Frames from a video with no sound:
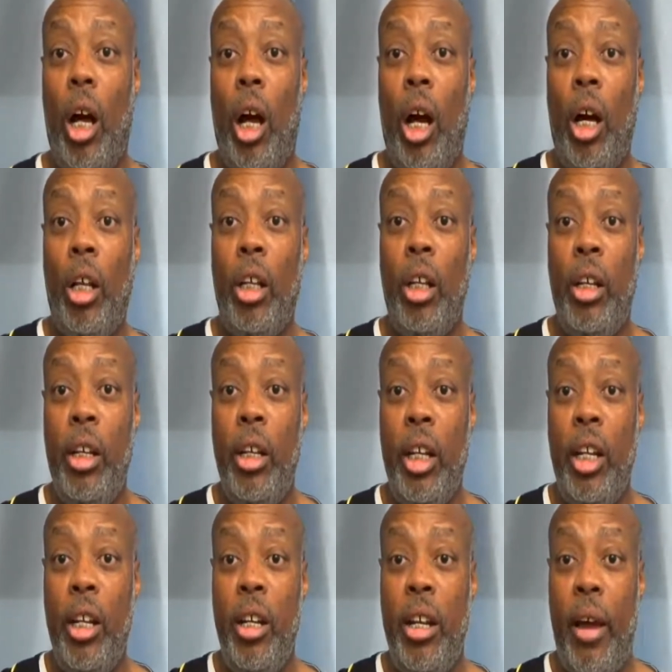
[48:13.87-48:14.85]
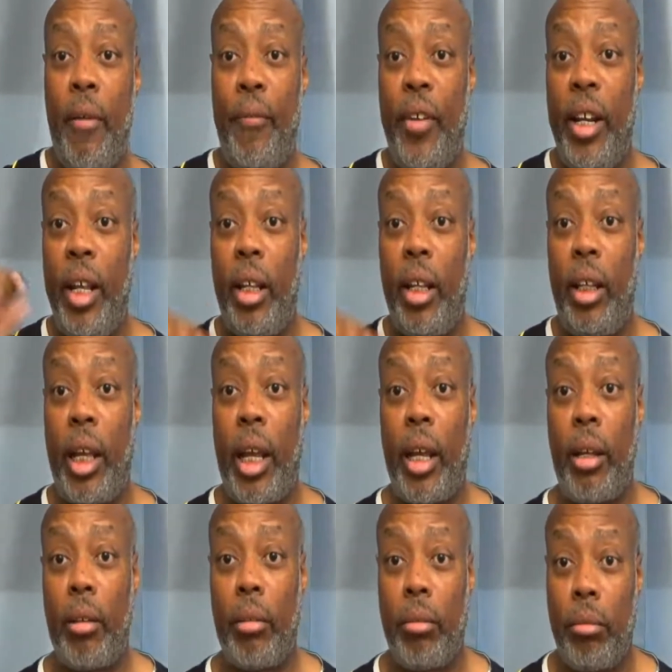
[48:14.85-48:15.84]

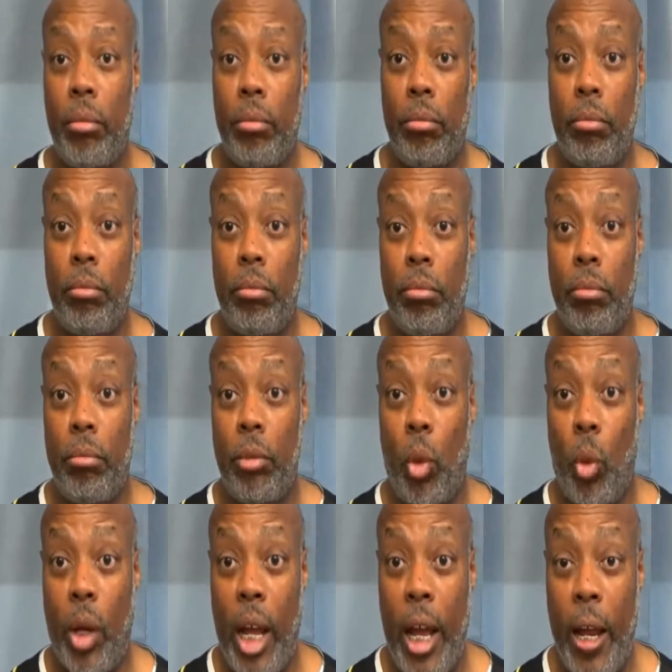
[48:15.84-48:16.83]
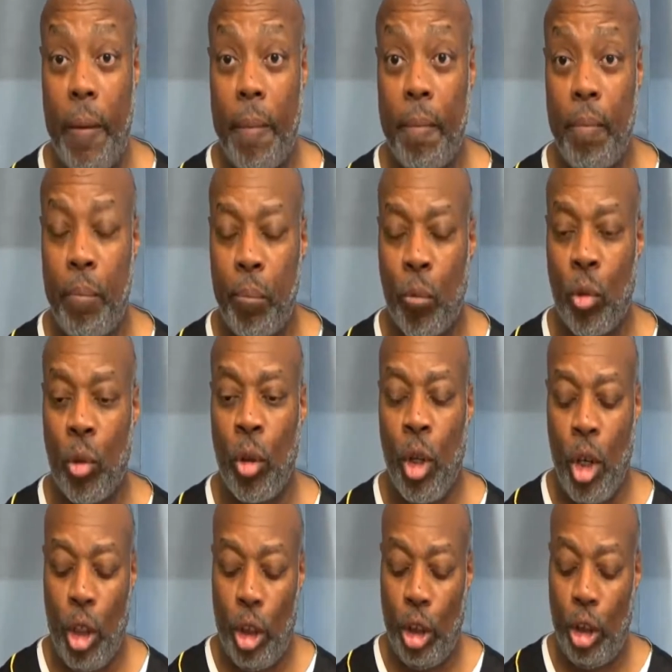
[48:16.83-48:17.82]
Indefinitely. Okay?
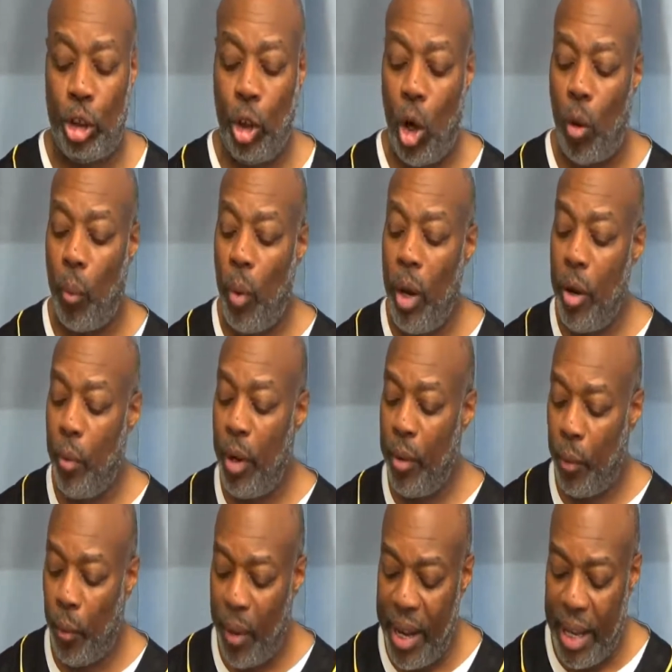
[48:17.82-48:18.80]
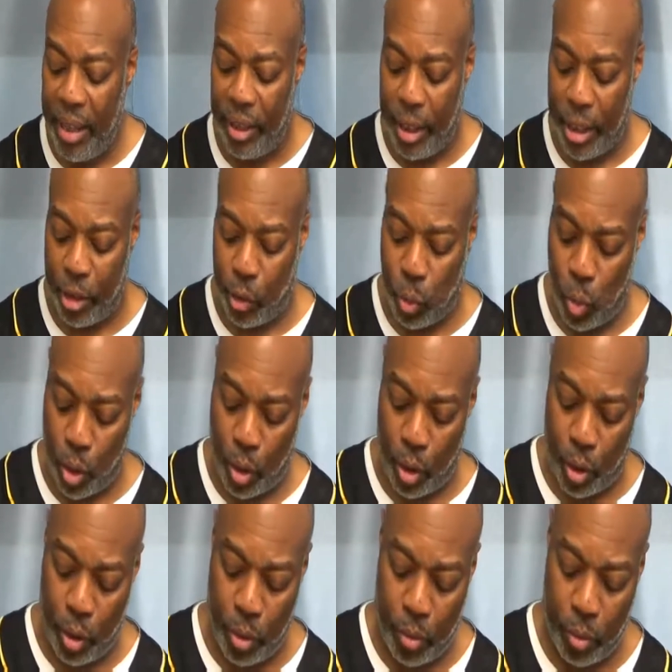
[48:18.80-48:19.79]
So we reread this
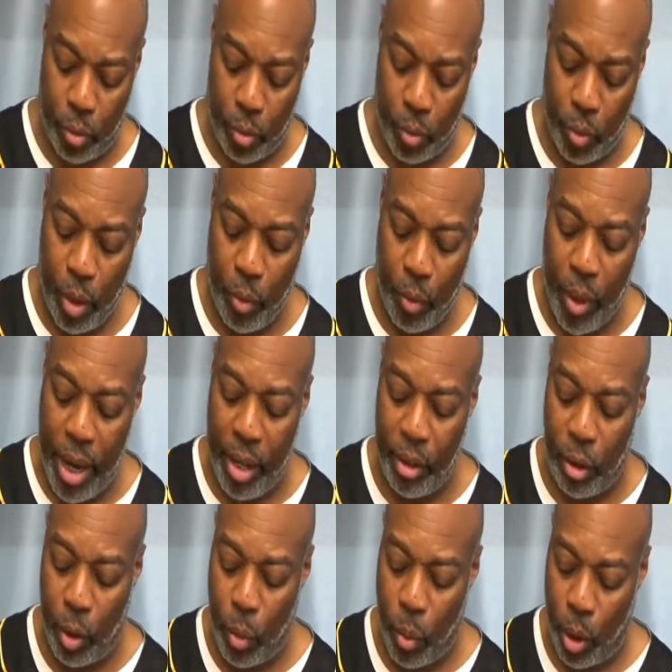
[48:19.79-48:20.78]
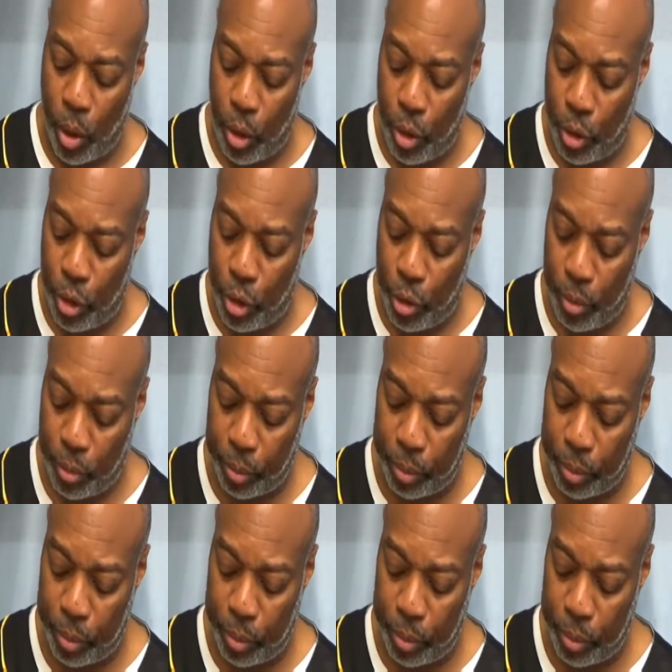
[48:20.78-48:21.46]
word. Reread the words.